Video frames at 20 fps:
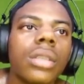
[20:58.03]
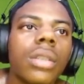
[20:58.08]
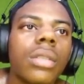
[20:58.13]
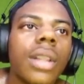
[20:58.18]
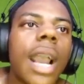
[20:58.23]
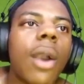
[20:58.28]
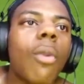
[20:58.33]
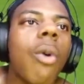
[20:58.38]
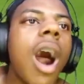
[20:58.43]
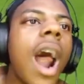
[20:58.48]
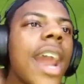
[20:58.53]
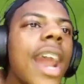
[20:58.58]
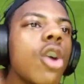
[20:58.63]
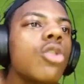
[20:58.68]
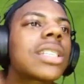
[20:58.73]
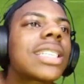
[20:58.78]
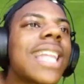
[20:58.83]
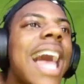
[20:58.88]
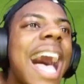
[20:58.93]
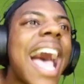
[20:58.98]
Like, why are
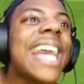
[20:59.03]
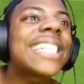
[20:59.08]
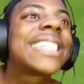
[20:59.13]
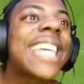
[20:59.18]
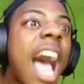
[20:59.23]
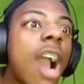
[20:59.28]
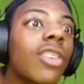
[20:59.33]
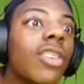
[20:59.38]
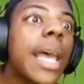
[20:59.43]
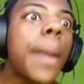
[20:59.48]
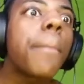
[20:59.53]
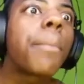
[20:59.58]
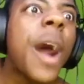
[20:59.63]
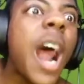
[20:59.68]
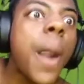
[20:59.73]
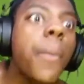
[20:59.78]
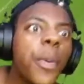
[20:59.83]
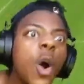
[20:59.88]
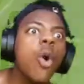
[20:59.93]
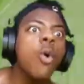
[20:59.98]
you sly tackling
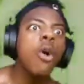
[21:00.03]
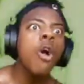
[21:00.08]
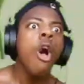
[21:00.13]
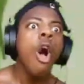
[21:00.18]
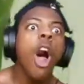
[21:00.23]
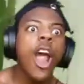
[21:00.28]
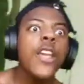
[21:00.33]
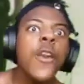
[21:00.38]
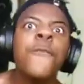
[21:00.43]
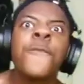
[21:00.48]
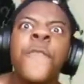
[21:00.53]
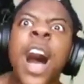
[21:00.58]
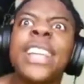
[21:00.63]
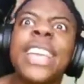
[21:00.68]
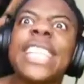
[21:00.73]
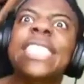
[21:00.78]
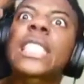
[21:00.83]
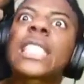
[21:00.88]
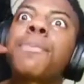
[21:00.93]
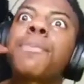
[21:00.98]
purple? Are you
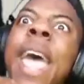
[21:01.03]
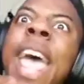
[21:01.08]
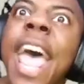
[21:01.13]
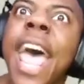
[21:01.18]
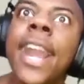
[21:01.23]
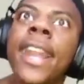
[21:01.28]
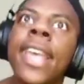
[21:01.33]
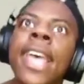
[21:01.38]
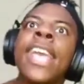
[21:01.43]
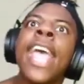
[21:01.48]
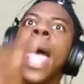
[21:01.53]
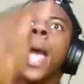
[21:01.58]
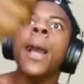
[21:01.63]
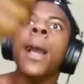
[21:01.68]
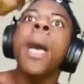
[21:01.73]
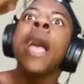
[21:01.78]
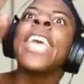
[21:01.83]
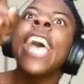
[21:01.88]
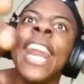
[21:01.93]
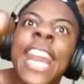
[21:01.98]
fucking spit?
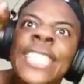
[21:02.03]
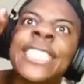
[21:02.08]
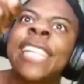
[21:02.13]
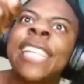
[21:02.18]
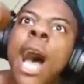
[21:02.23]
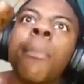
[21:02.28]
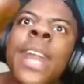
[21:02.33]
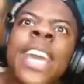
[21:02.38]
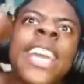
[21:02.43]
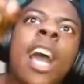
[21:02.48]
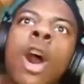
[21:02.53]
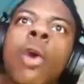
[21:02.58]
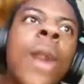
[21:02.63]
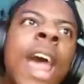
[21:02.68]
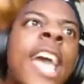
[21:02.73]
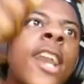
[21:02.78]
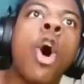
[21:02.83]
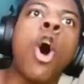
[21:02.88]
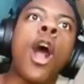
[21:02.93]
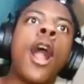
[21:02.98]
Yeah, get this dumb nigga a
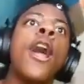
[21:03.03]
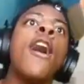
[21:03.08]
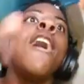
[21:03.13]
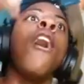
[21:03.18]
red card.